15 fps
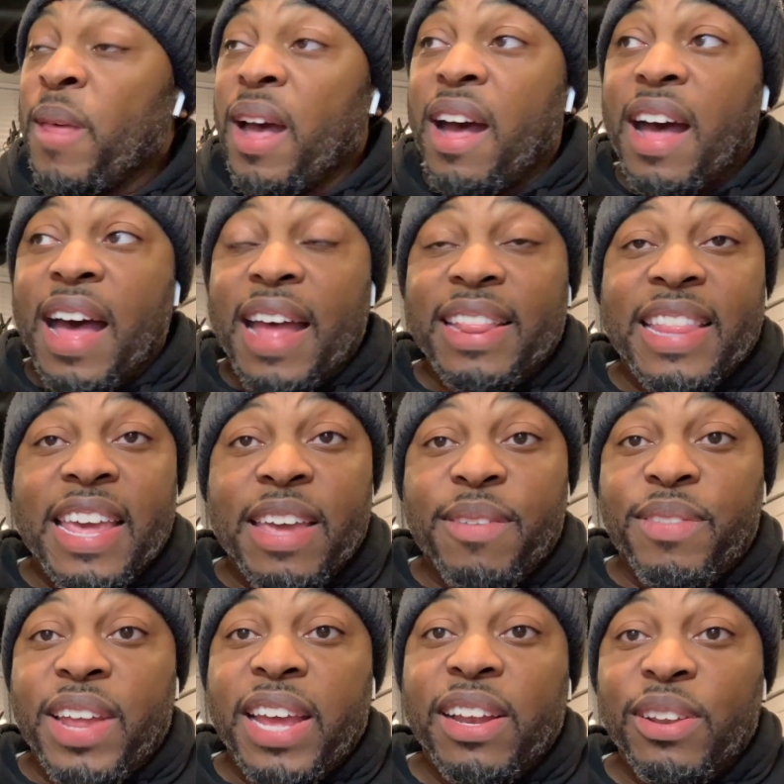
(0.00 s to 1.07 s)
I think
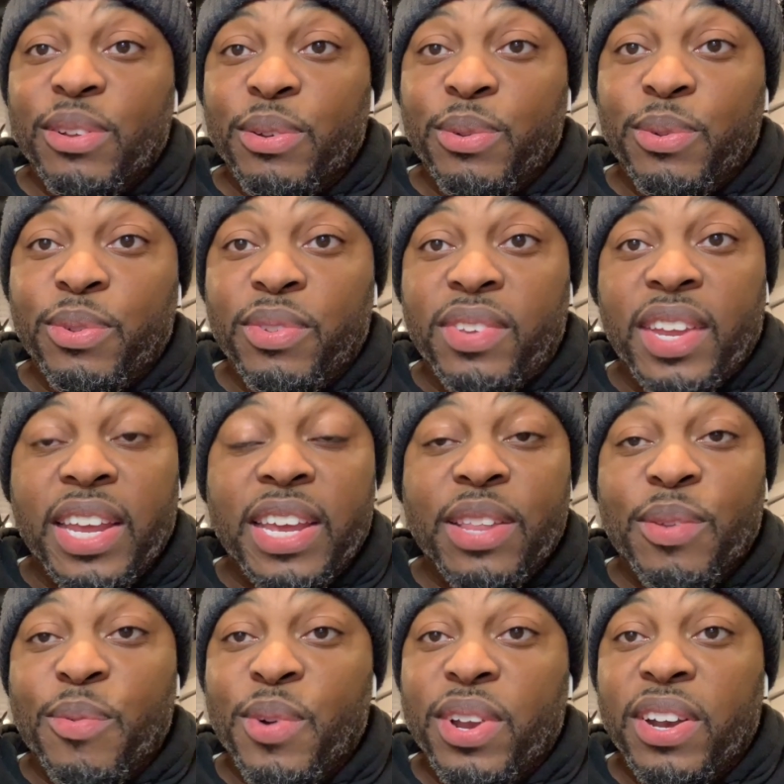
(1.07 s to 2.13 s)
if they lose
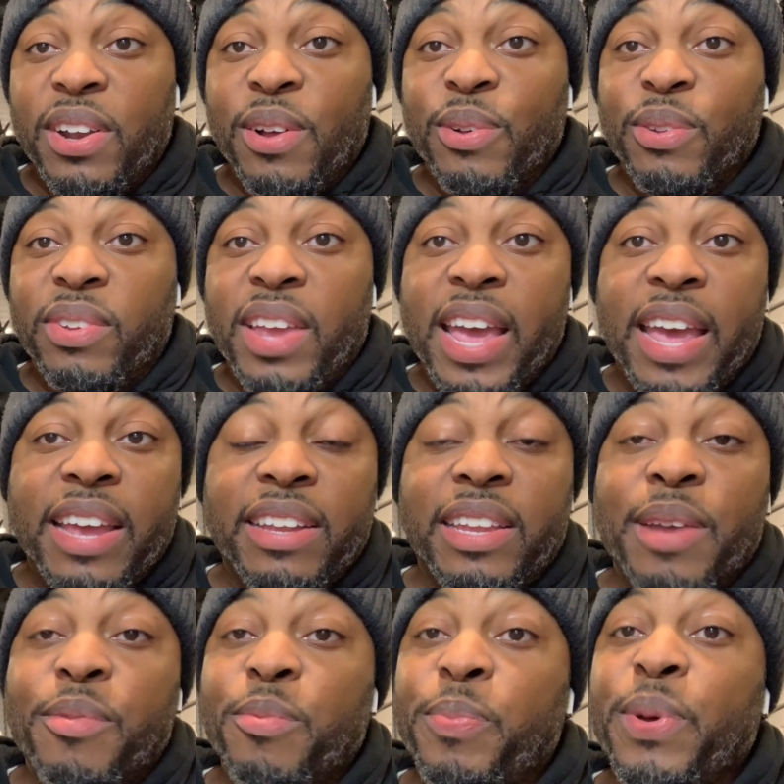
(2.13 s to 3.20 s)
either one of those games,
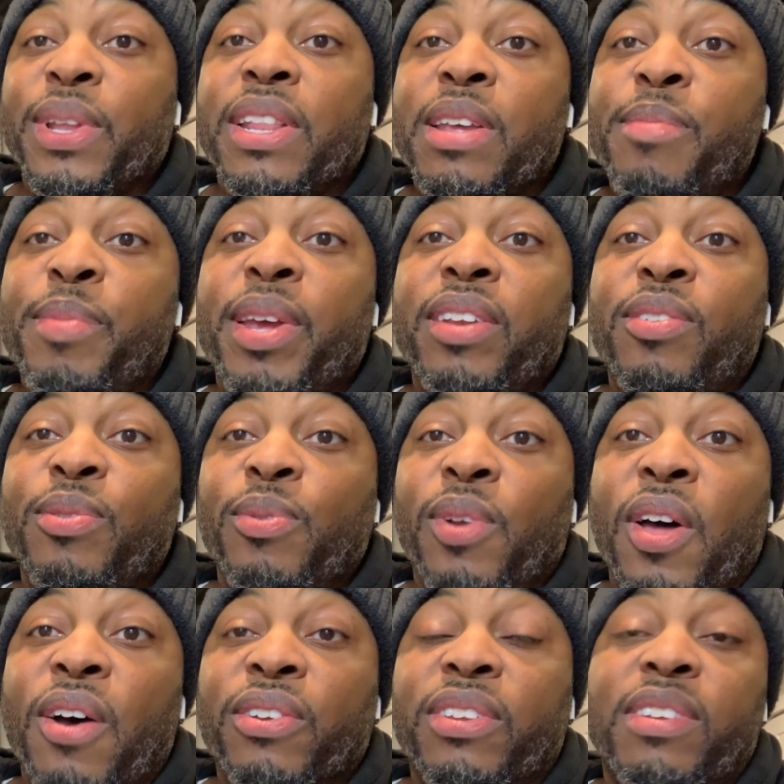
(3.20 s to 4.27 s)
that will put them at two
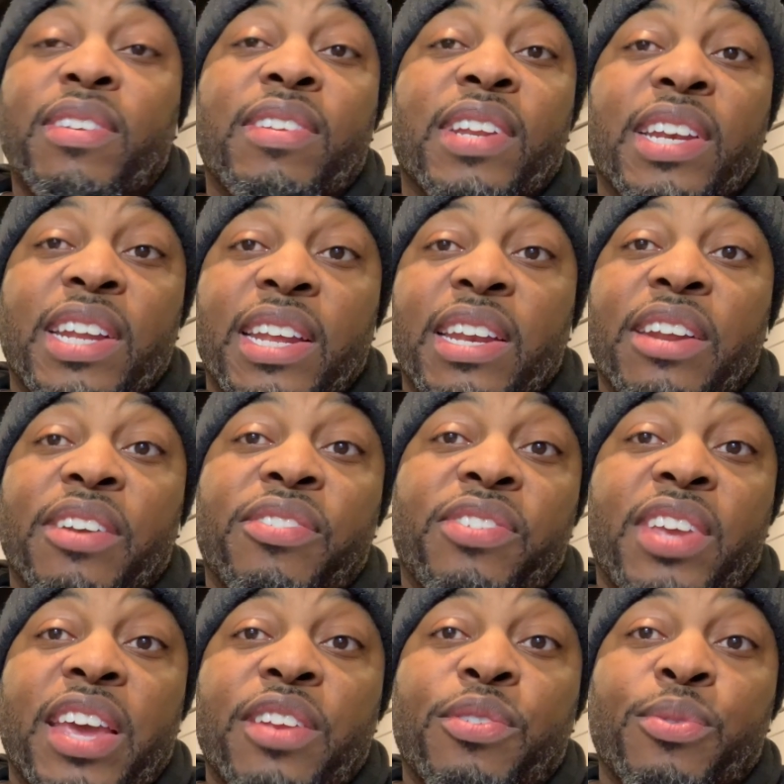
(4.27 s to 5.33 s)
losses, and then their
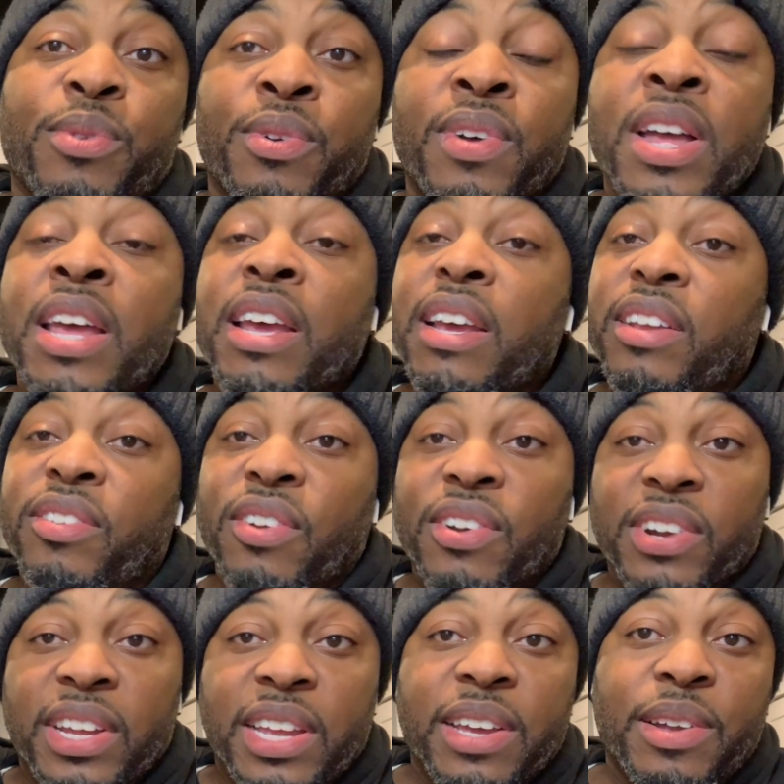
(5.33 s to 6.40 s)
schedule is going
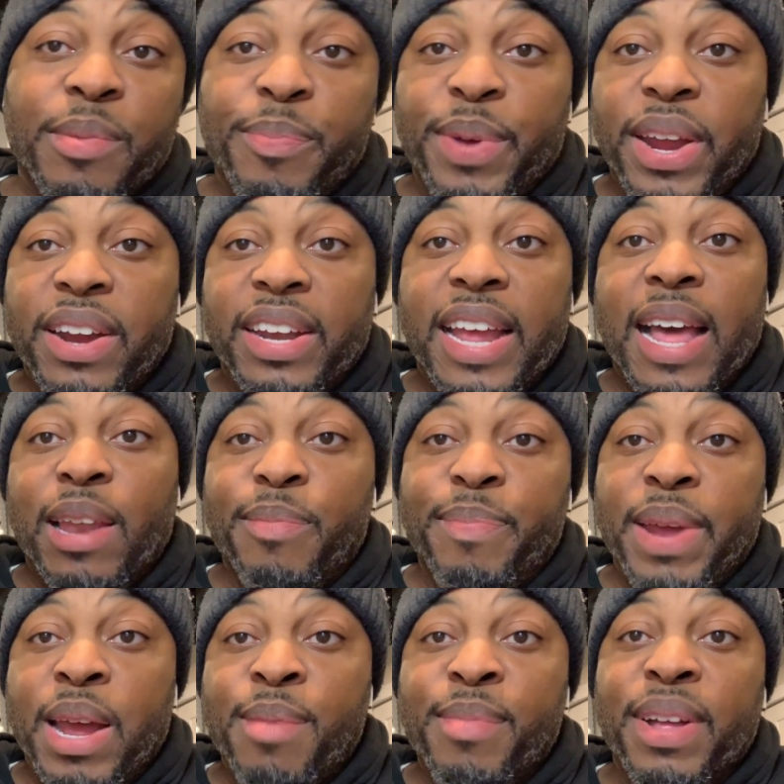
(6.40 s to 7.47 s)
to get compared to
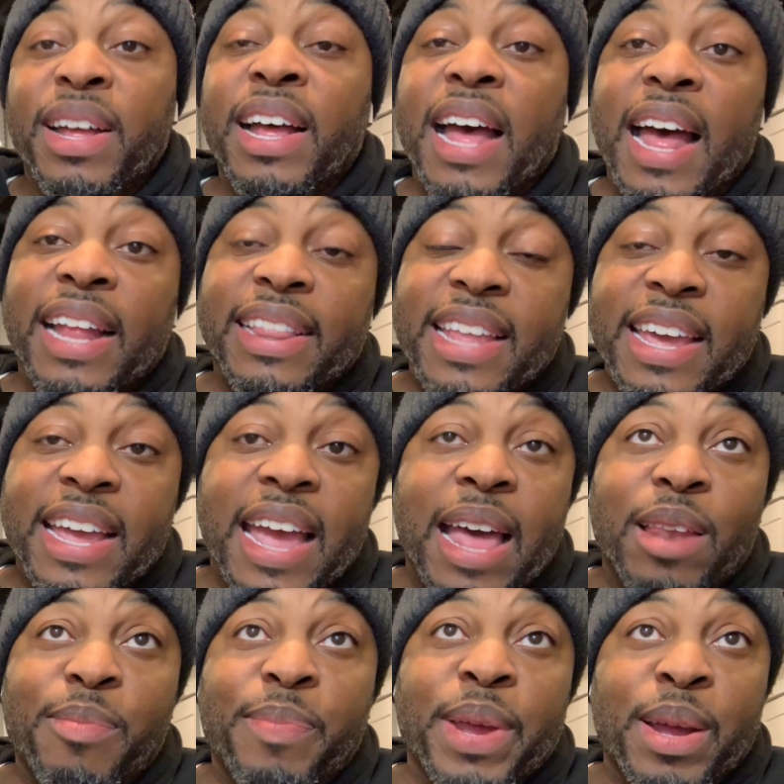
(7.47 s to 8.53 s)
Alabama. I think
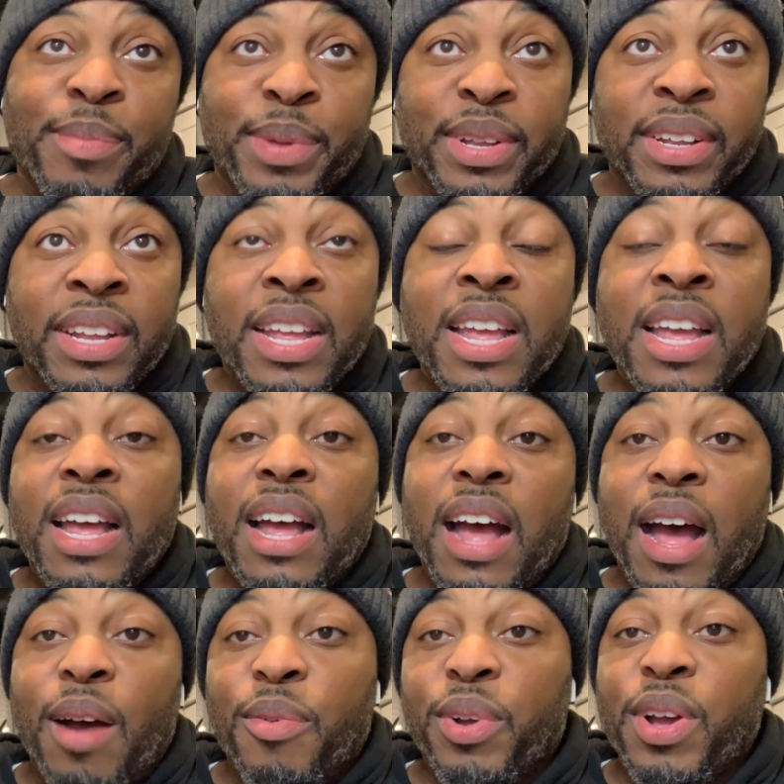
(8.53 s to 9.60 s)
Alabama
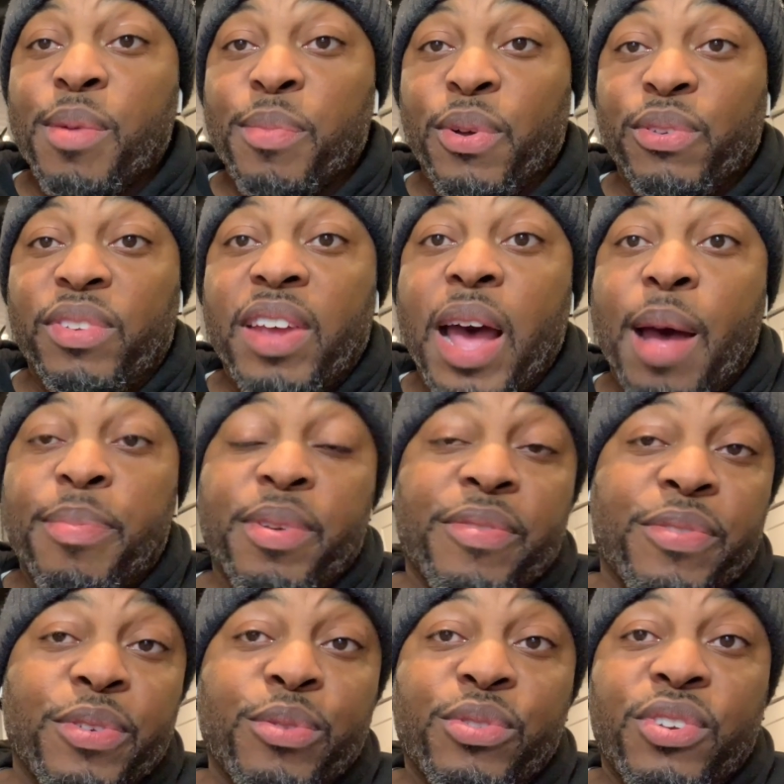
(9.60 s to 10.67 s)
will come on top
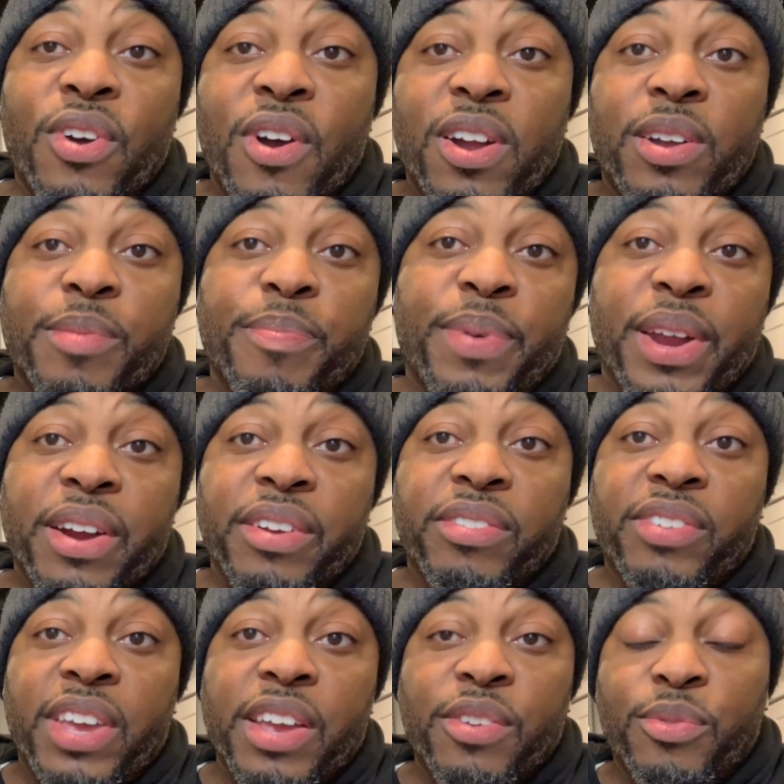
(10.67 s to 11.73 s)
if you start comparing
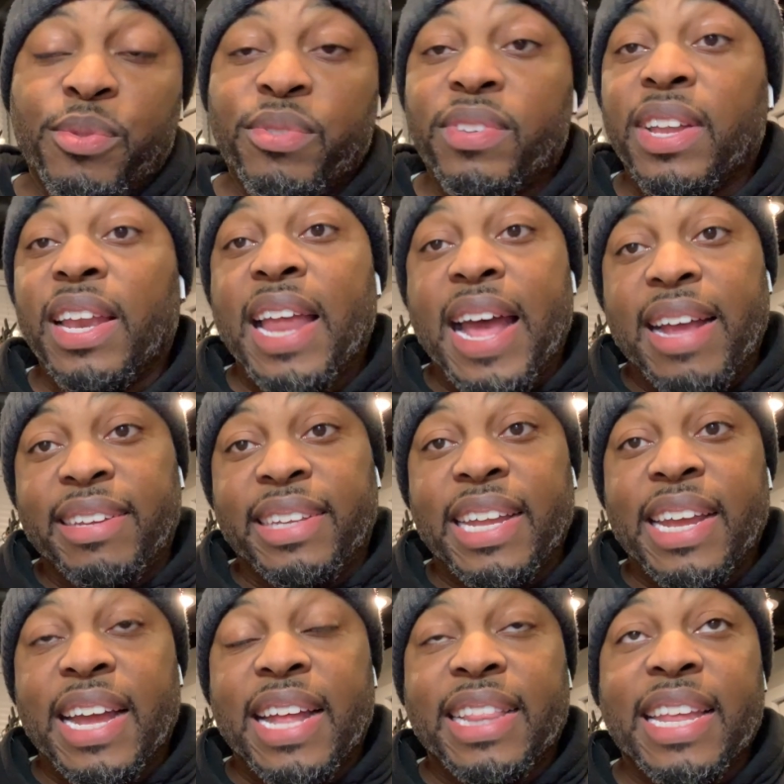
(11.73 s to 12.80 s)
schedules. The last
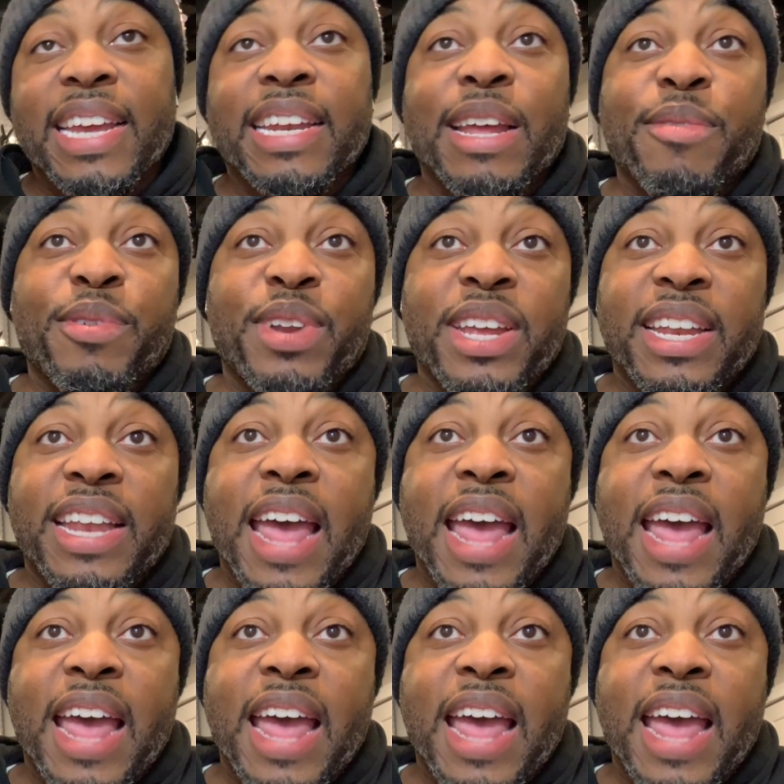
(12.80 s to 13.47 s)
thing I think that would need to